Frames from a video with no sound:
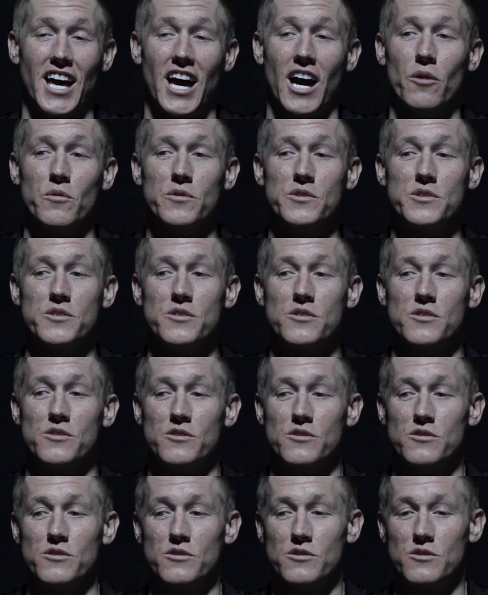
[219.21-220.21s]
I
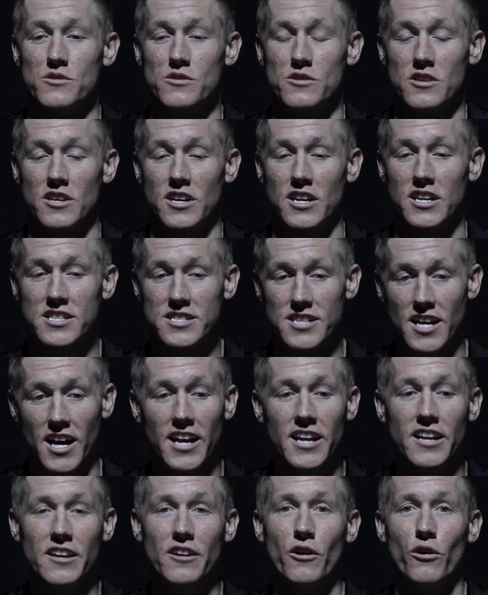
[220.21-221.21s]
was
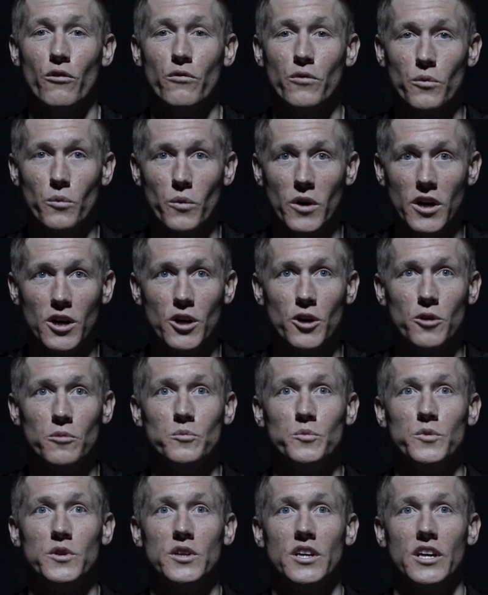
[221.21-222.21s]
excited,
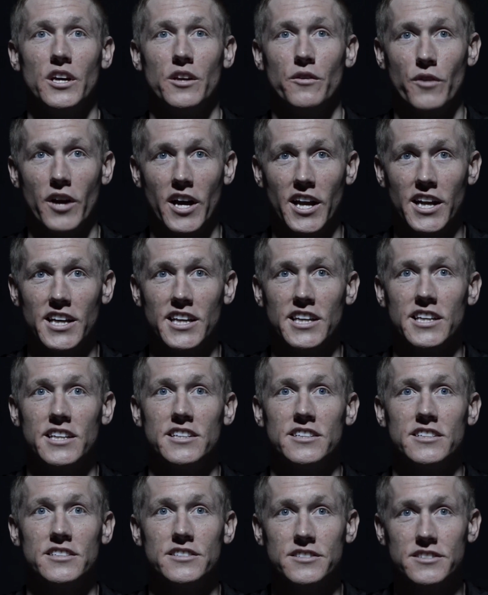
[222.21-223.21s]
overwhelmed, and ready.
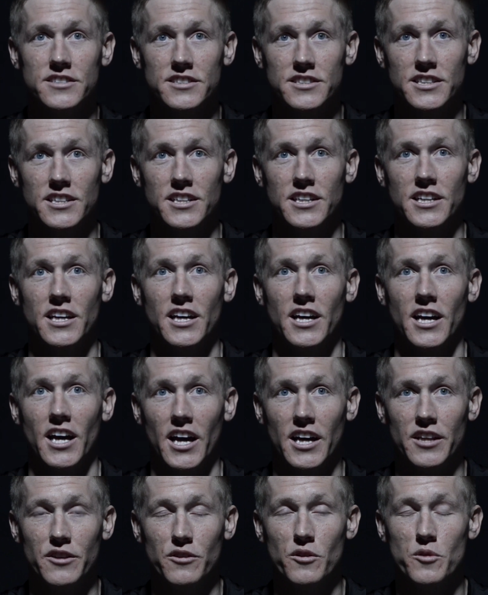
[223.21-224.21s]

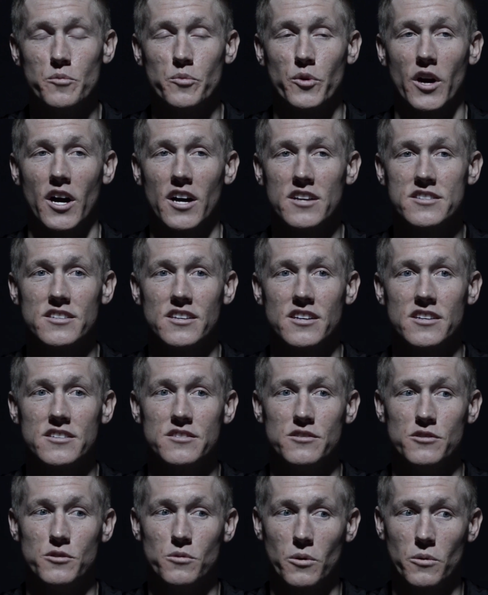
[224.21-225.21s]
I knew the
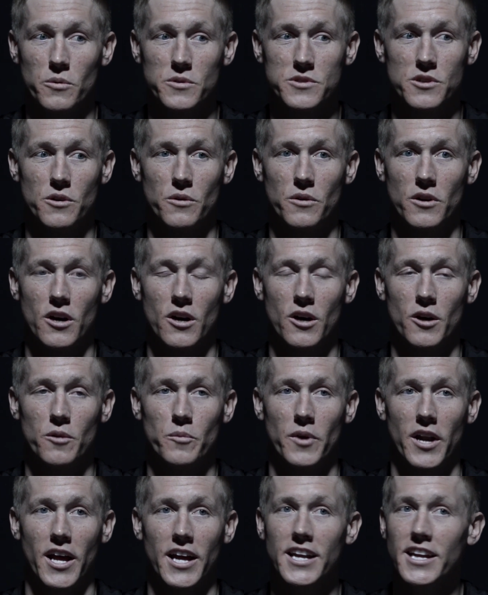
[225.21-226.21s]
process, knew what was going on,
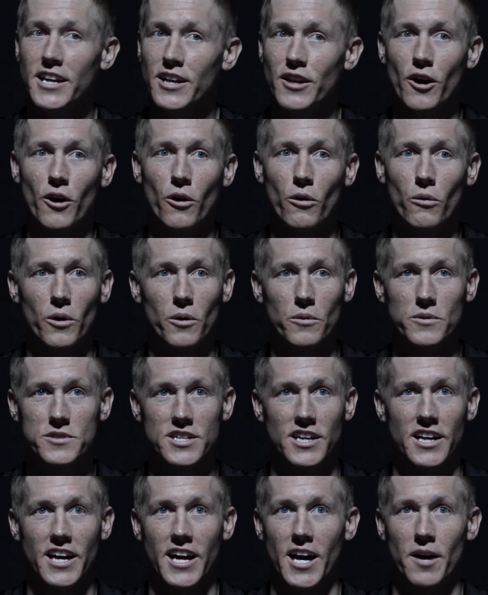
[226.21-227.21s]
but I didn't know what was
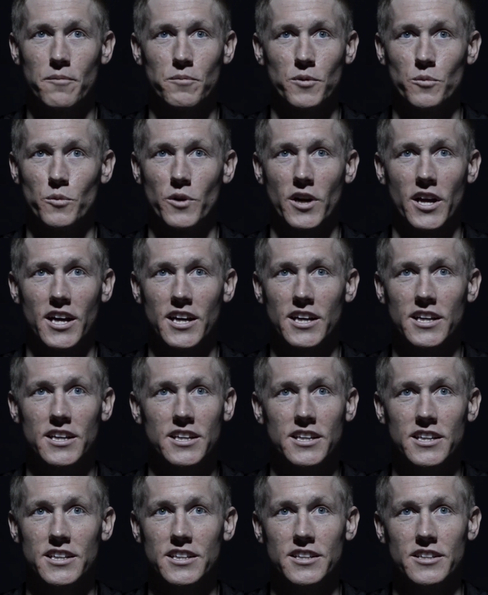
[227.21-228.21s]
going to happen when I
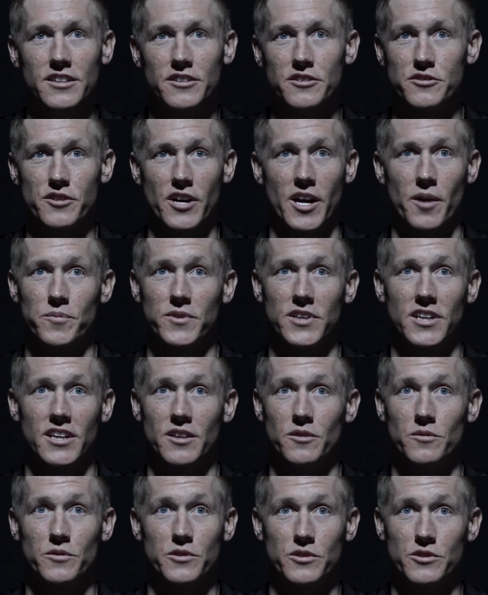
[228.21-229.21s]
strapped in
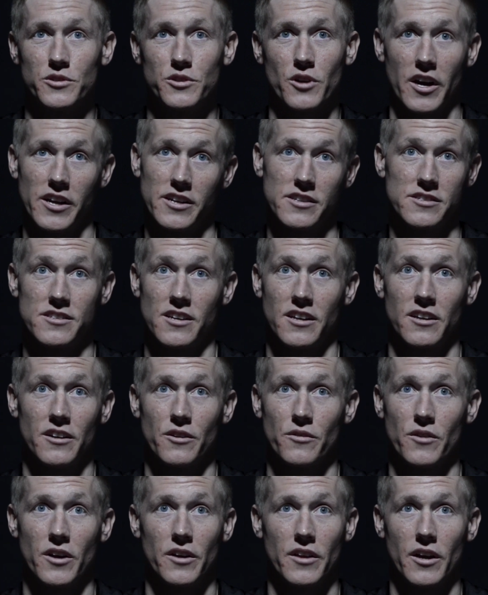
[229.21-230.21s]
and tried to send it
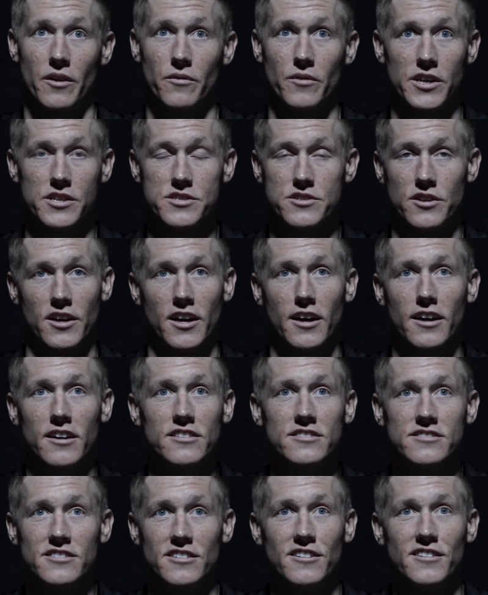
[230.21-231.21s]
around that racetrack.
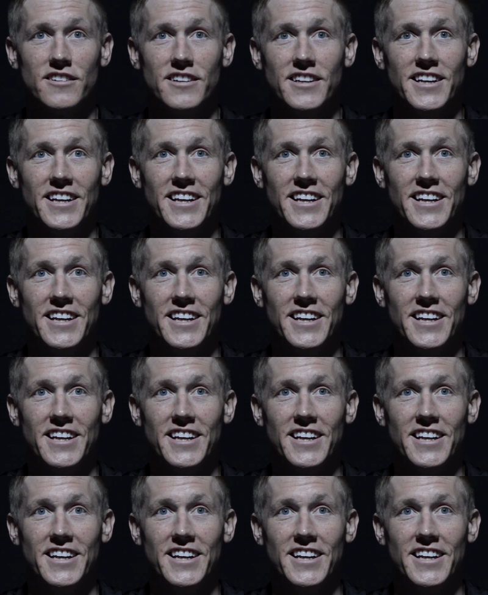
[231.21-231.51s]
So